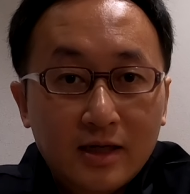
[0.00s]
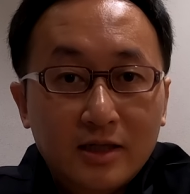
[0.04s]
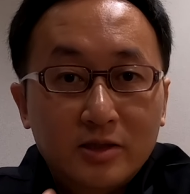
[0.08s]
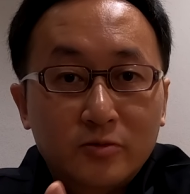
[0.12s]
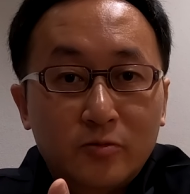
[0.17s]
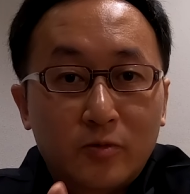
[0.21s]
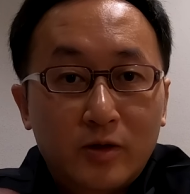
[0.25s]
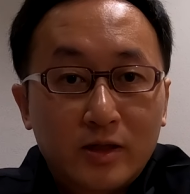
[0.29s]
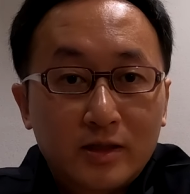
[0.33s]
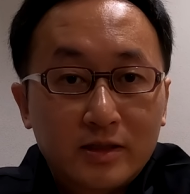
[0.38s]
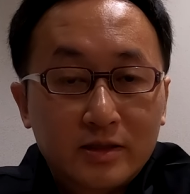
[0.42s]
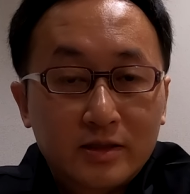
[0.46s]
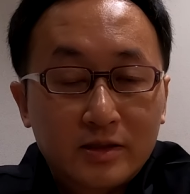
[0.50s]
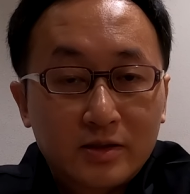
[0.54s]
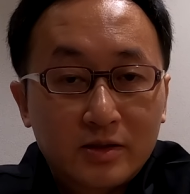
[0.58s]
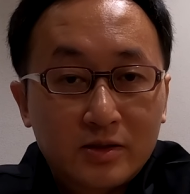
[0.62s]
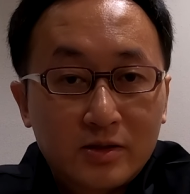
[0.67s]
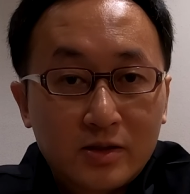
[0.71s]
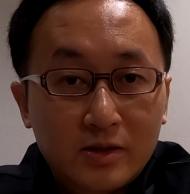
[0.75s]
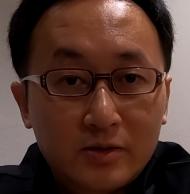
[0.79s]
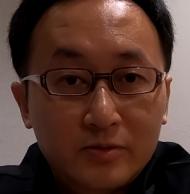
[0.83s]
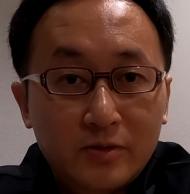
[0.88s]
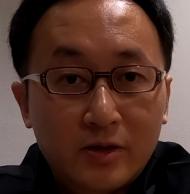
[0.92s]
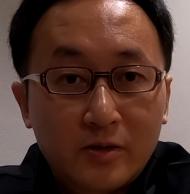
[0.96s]
as well as the
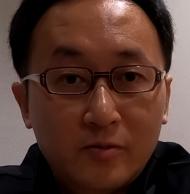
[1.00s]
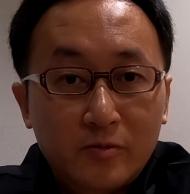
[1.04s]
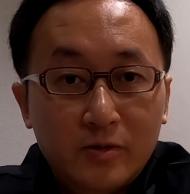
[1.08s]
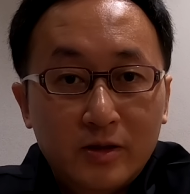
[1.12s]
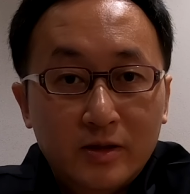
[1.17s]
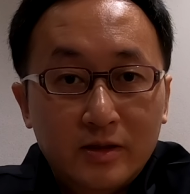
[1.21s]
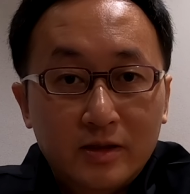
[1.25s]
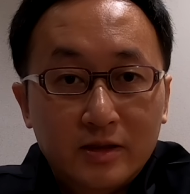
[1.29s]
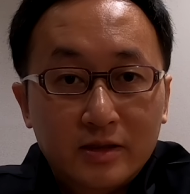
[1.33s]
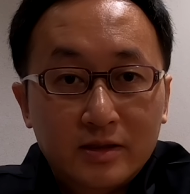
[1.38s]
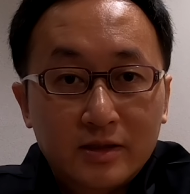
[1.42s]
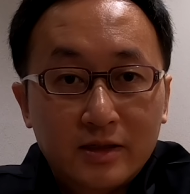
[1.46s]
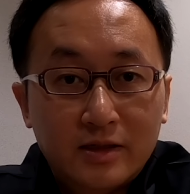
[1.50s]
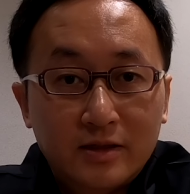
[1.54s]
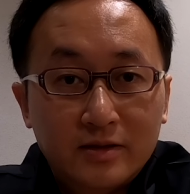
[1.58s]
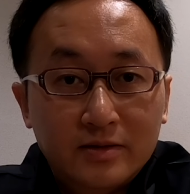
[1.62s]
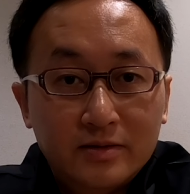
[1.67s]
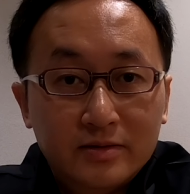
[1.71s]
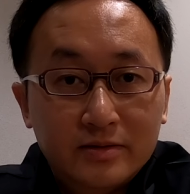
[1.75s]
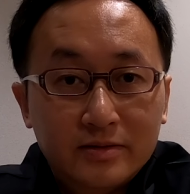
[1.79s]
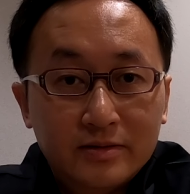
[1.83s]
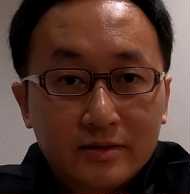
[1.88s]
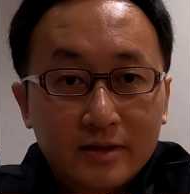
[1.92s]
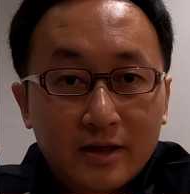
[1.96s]
steering wheel
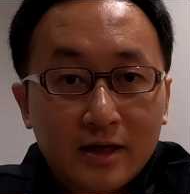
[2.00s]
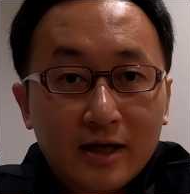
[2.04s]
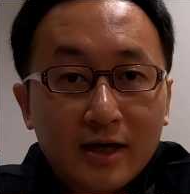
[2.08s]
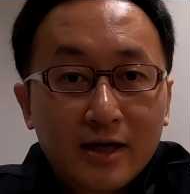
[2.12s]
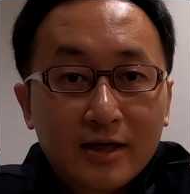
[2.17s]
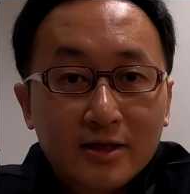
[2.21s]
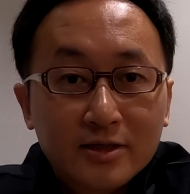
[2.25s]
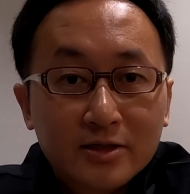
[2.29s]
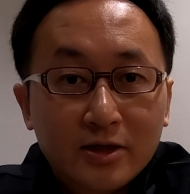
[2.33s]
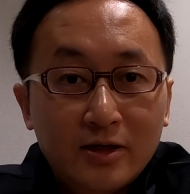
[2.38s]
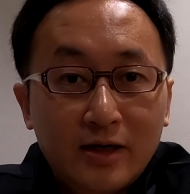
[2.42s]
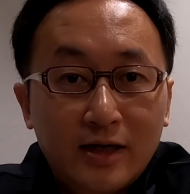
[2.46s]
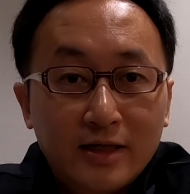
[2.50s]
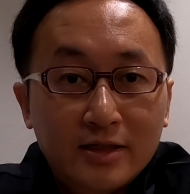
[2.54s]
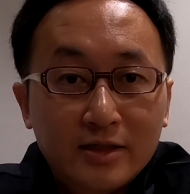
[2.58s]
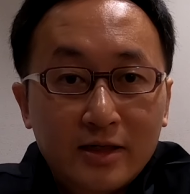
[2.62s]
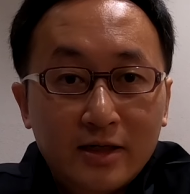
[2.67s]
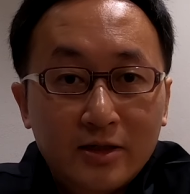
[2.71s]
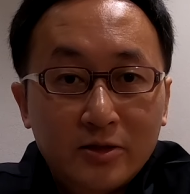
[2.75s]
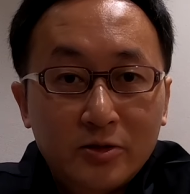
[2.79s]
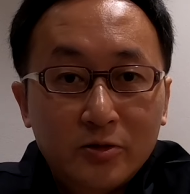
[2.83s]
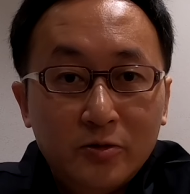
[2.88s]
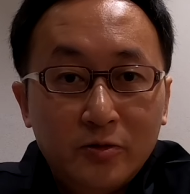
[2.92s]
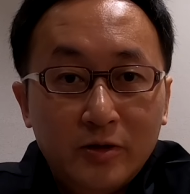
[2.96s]
itself. So let's
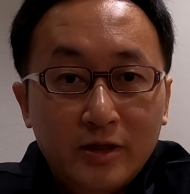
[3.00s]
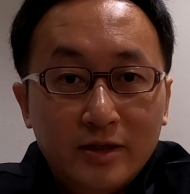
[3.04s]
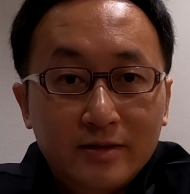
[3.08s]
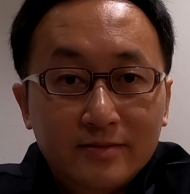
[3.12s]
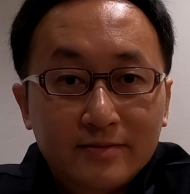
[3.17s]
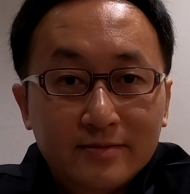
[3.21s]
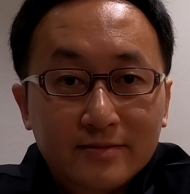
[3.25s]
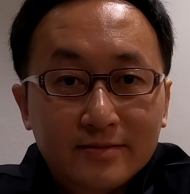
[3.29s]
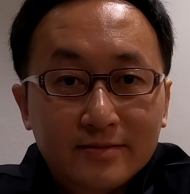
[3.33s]
get to it.